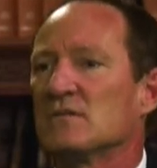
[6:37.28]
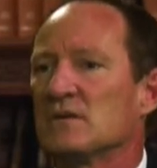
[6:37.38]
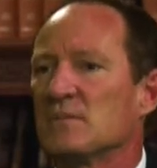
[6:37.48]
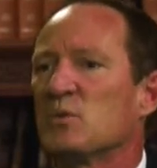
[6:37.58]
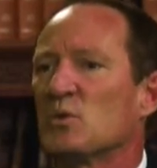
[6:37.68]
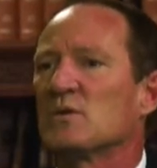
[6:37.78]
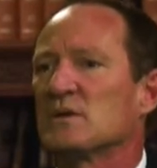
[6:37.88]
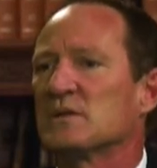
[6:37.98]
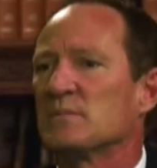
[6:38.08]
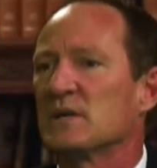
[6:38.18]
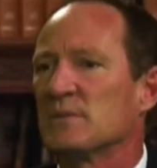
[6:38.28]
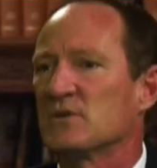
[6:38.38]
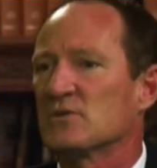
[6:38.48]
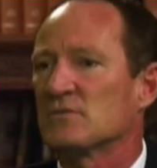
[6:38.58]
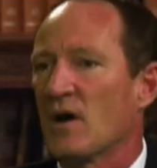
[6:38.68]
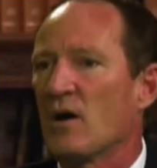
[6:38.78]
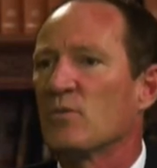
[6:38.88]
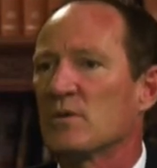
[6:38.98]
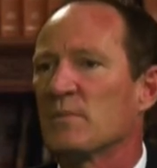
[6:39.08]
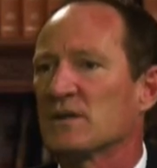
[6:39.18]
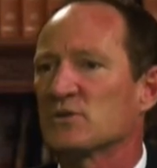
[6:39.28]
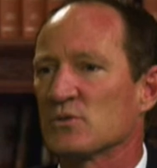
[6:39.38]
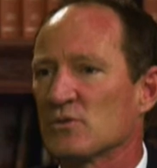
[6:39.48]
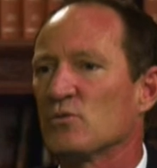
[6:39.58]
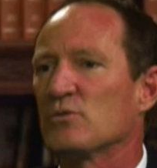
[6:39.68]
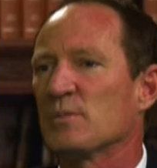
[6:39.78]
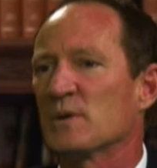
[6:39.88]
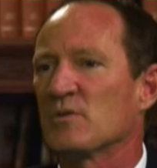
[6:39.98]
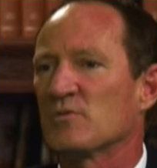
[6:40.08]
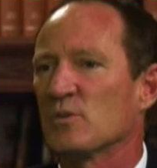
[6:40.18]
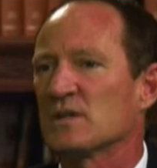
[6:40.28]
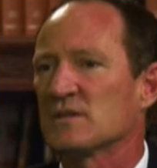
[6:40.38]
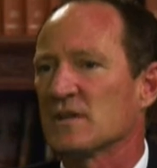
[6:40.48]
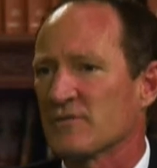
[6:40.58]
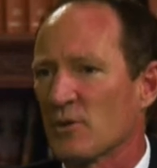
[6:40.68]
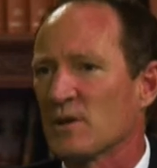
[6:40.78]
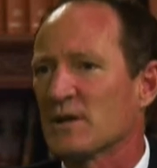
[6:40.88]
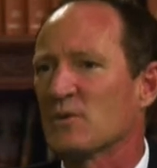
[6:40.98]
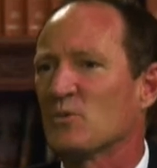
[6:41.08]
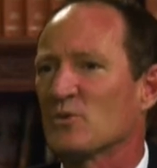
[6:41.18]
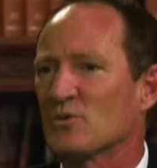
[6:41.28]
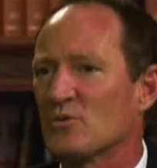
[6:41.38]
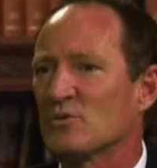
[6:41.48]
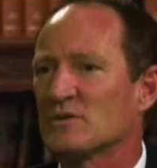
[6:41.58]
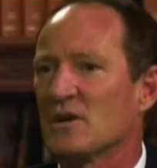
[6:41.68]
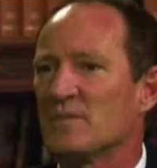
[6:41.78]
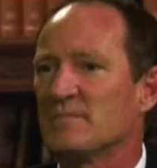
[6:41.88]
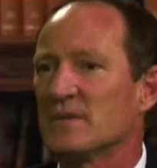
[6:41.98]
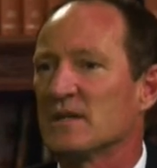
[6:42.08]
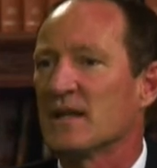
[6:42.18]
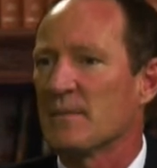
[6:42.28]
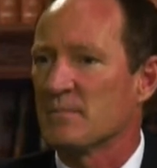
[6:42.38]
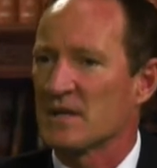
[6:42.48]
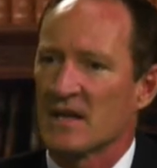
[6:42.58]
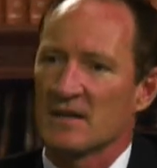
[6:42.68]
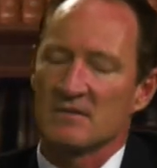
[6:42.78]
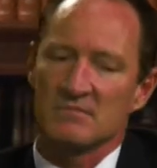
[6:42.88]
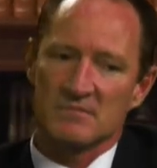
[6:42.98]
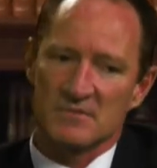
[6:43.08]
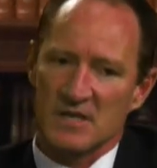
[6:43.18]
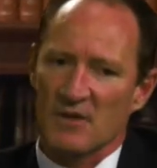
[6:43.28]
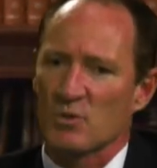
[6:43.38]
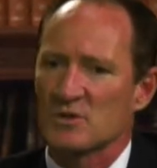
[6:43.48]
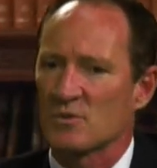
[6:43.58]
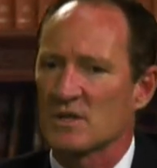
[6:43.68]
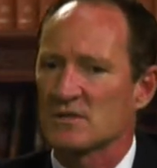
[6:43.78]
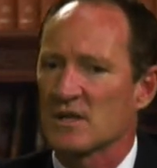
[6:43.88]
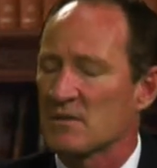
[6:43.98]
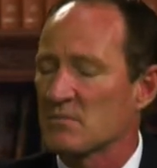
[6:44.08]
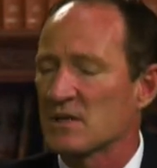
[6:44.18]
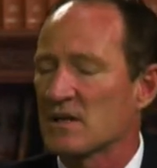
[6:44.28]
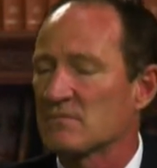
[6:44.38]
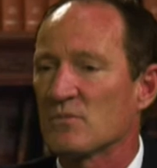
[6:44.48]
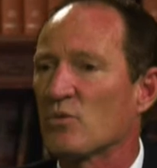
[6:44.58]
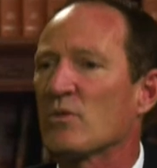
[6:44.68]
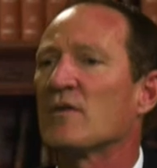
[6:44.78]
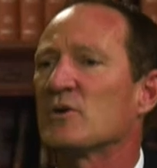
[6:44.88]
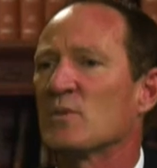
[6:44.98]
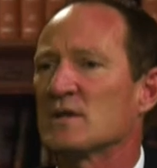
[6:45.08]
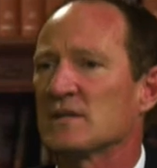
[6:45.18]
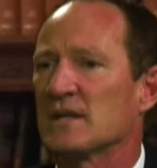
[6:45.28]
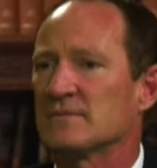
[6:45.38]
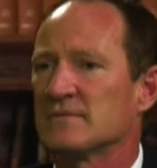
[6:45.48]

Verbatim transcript: importantly to me, because I want to make sure that all the people of Queensland have got plenty of water at all the time, and that be that in southwest Queensland and be that all over Queensland.